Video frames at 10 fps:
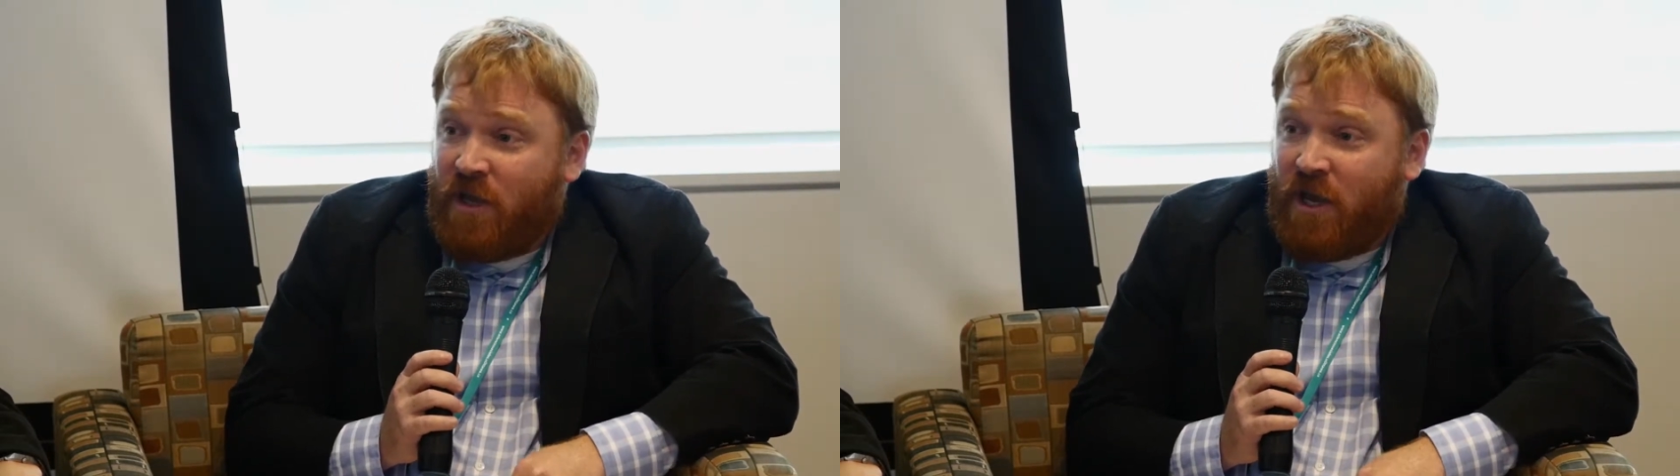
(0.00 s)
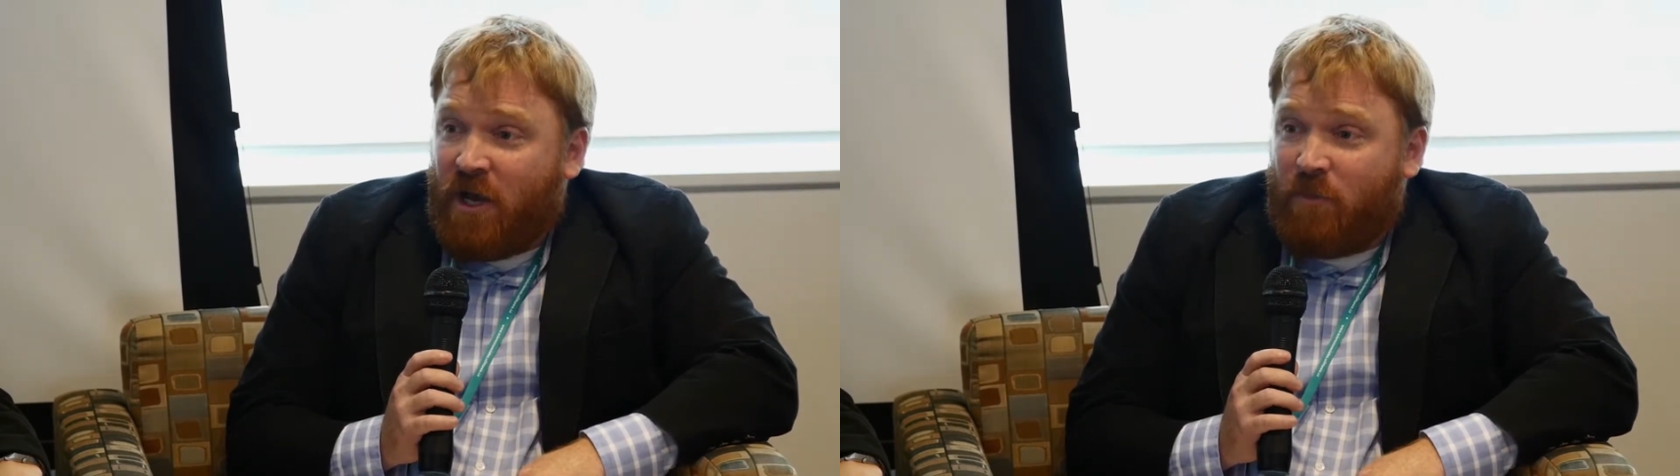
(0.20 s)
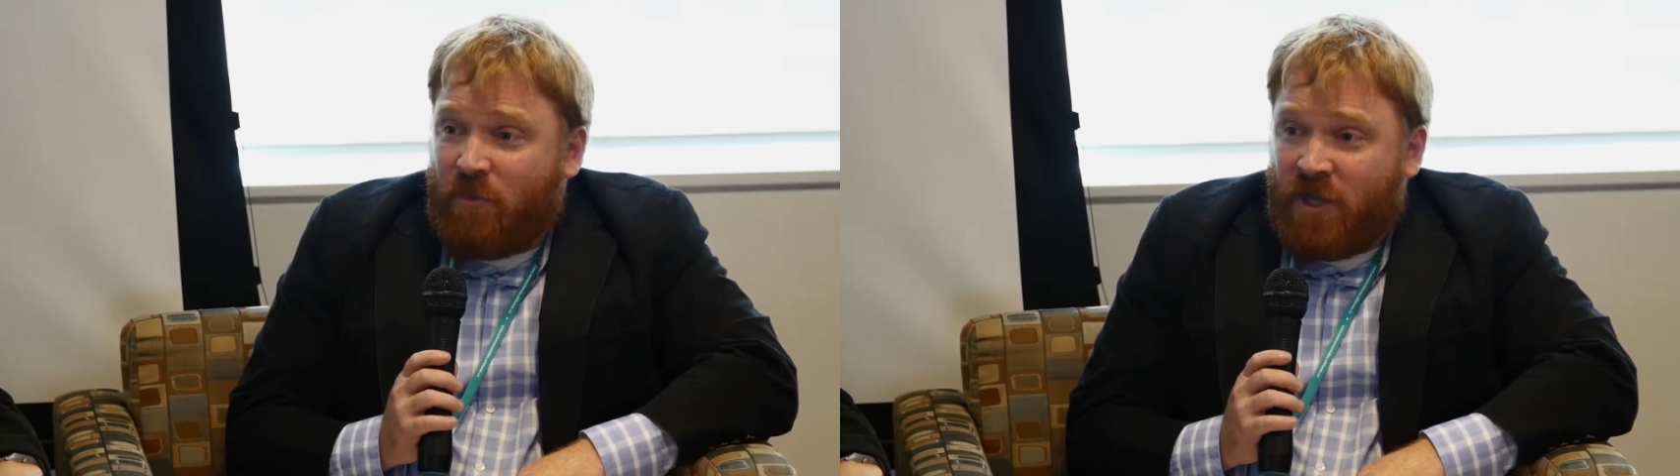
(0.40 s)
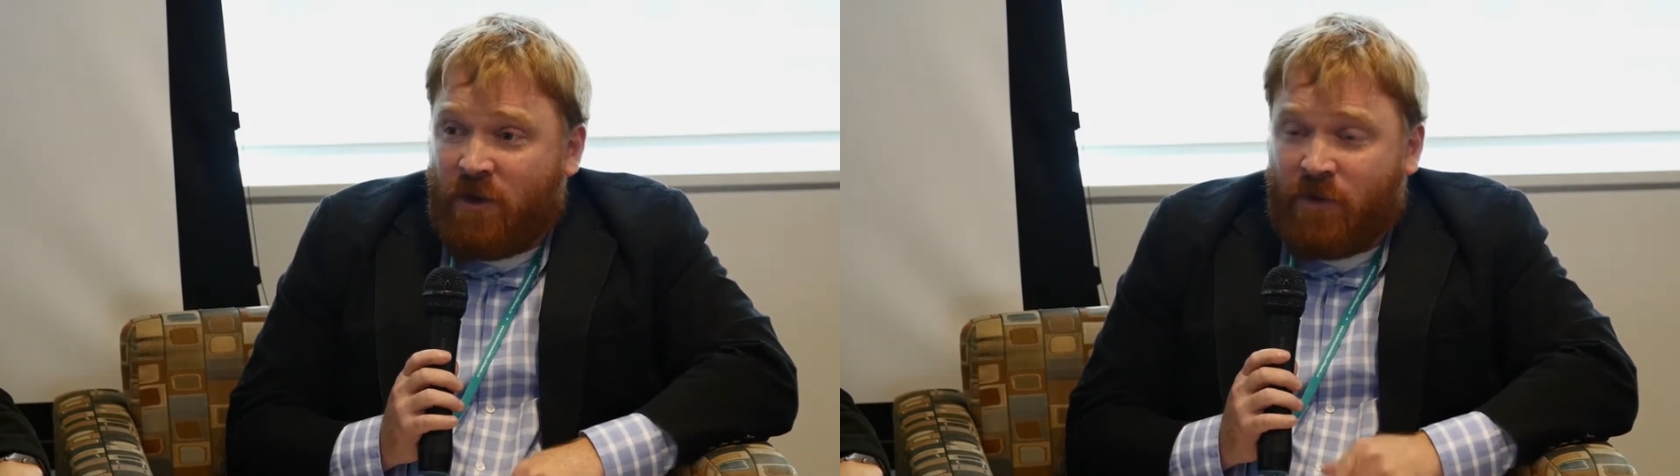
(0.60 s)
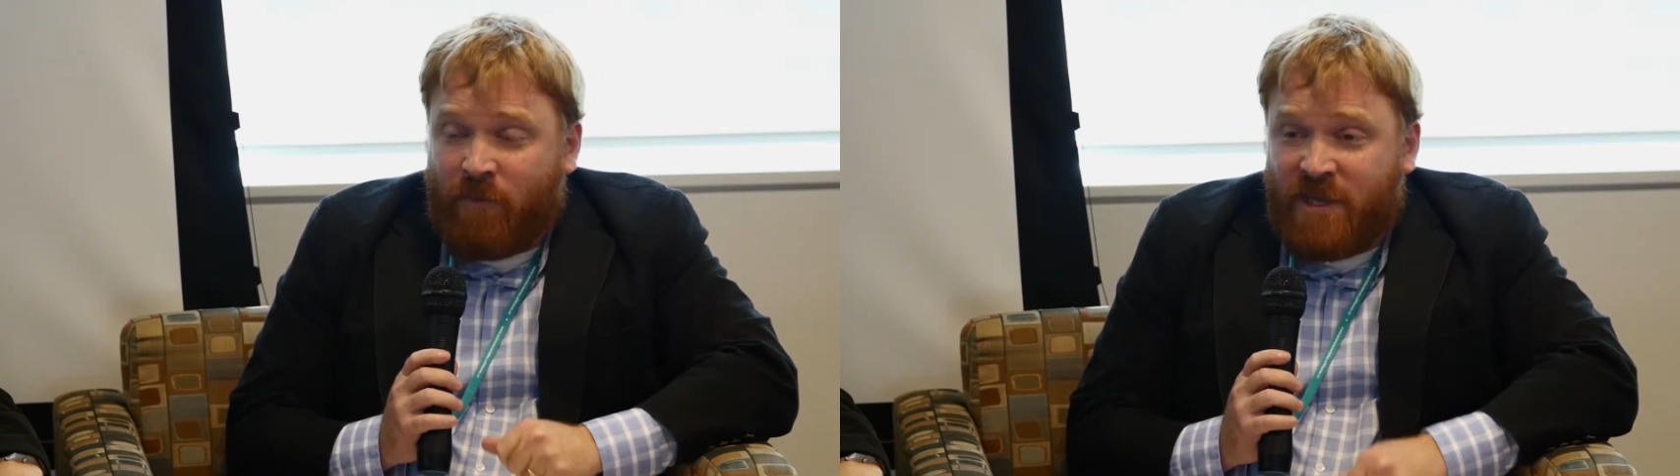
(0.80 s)

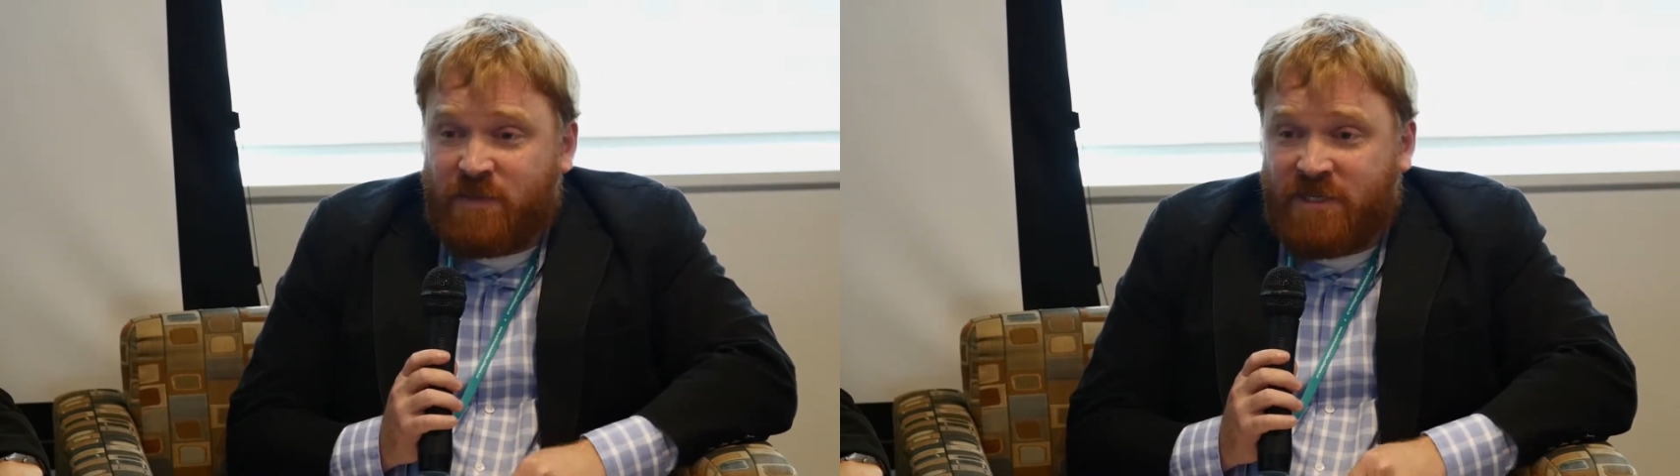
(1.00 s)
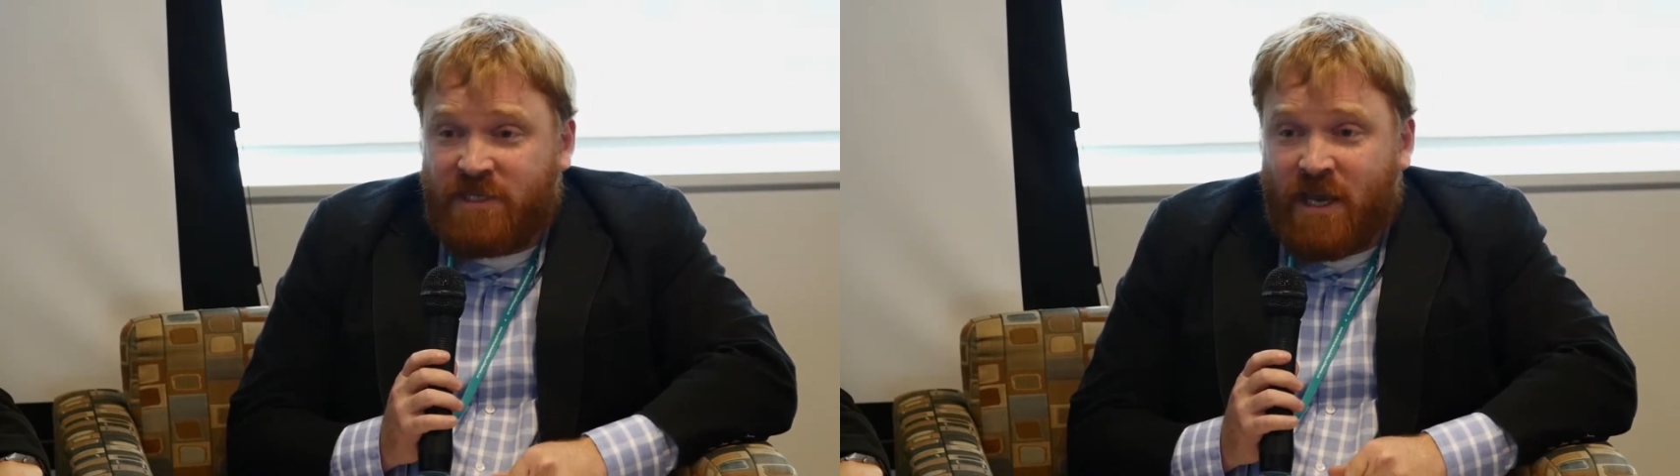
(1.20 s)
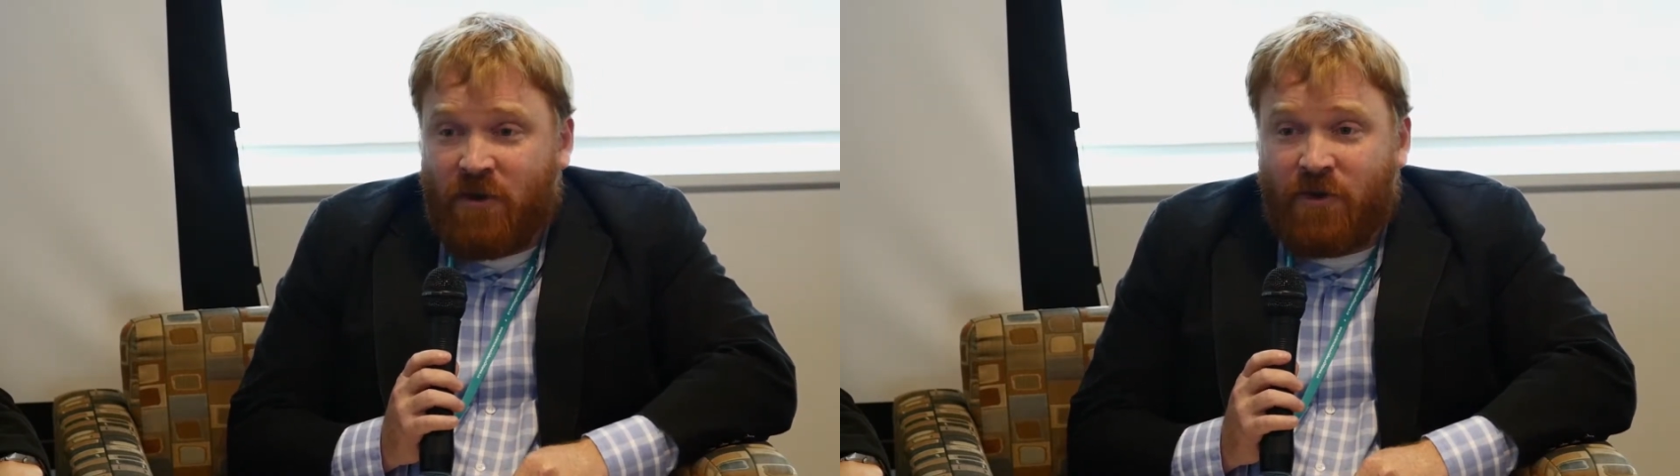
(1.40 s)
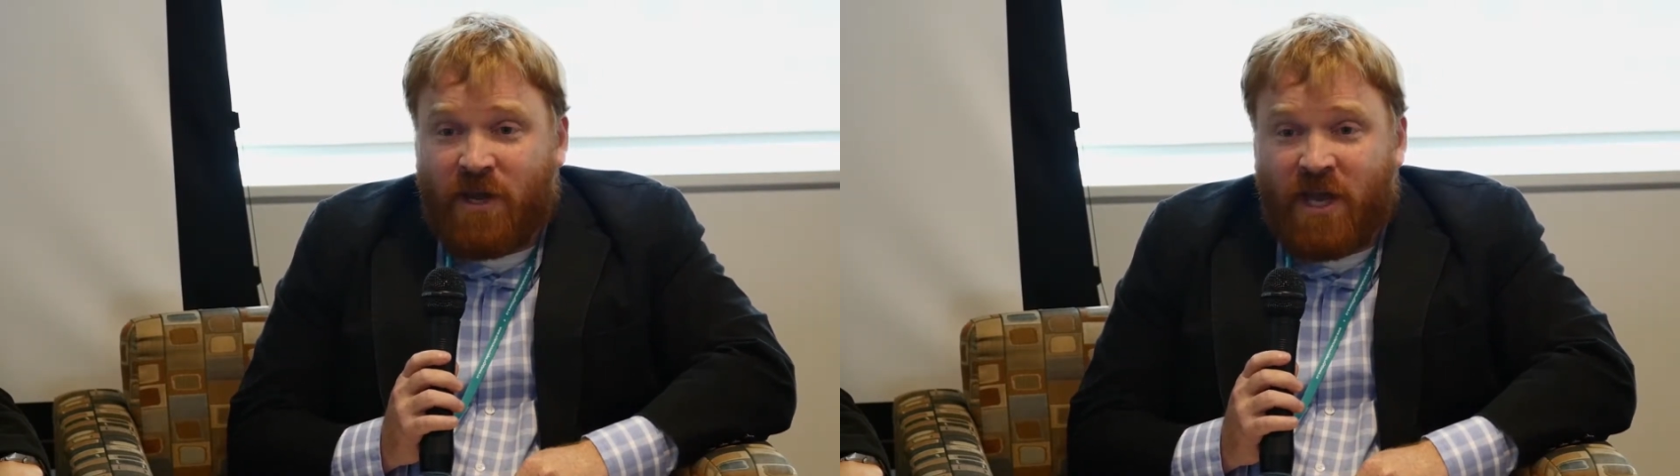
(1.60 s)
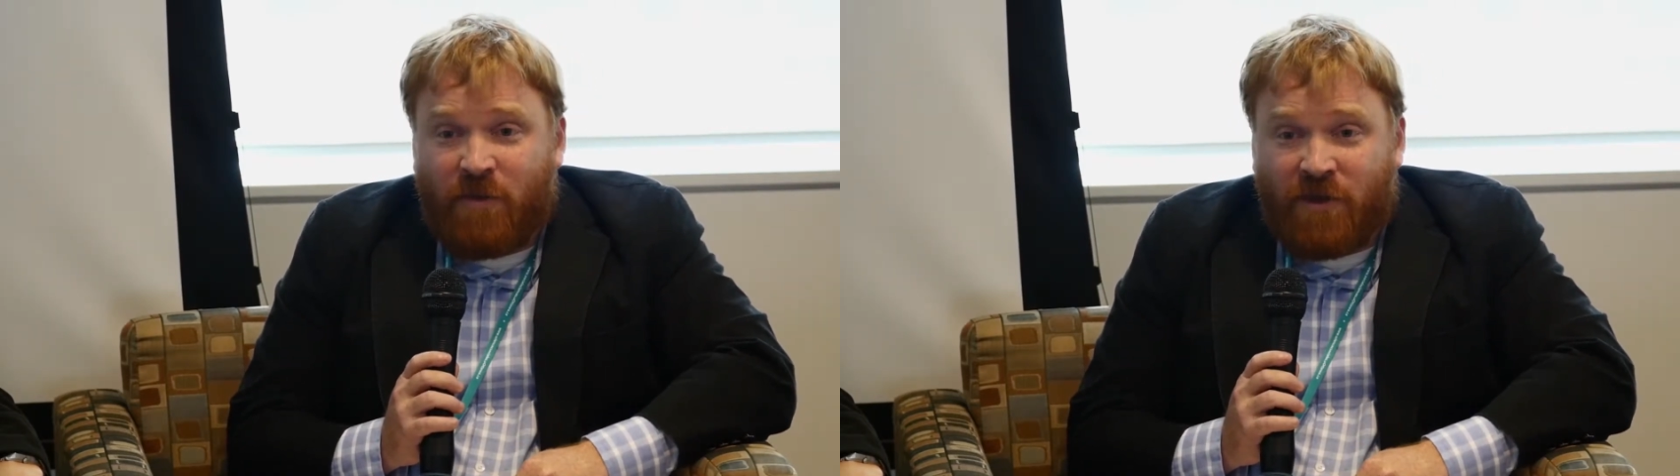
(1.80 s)
it remains to be seen how good I
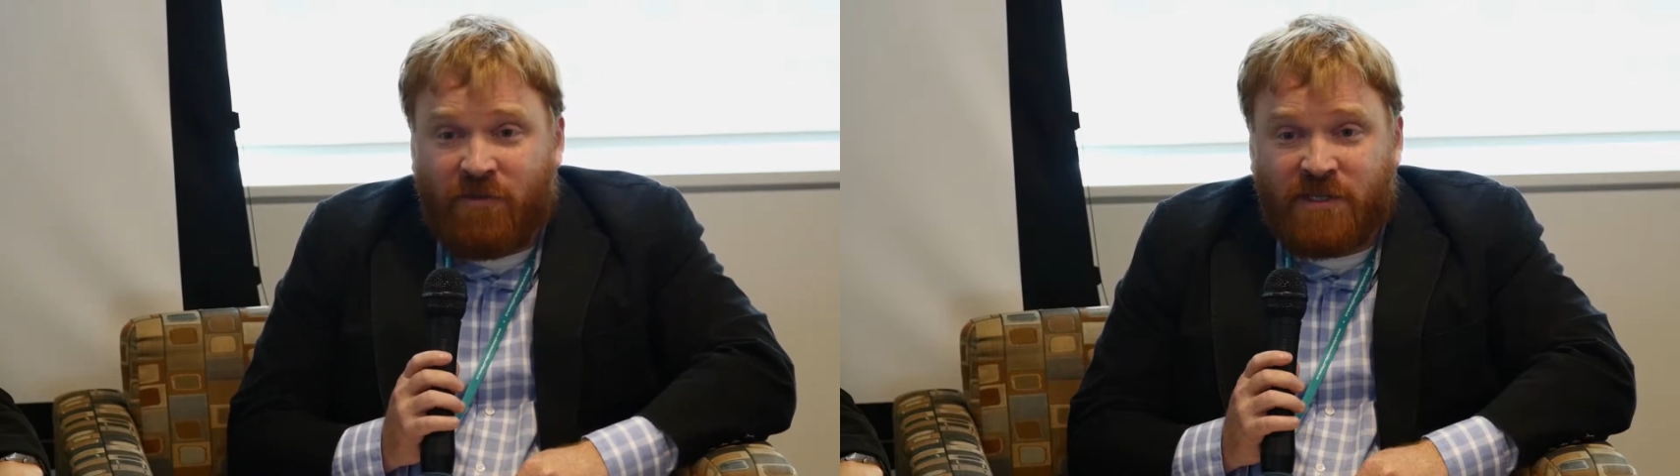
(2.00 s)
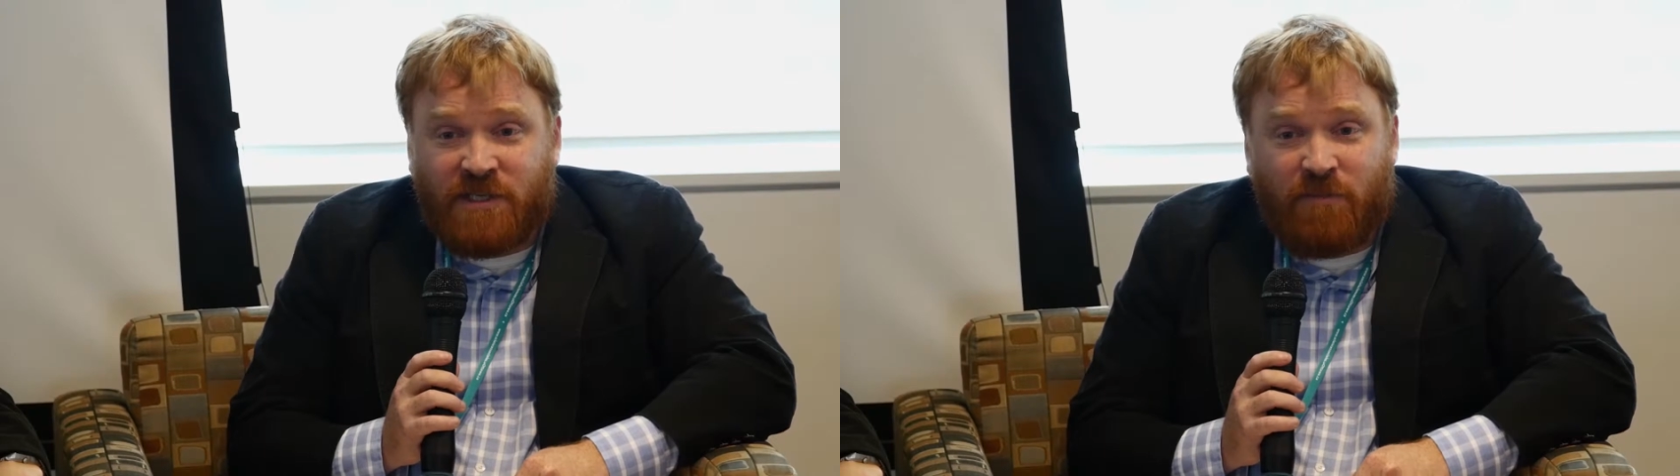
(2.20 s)
am at convincing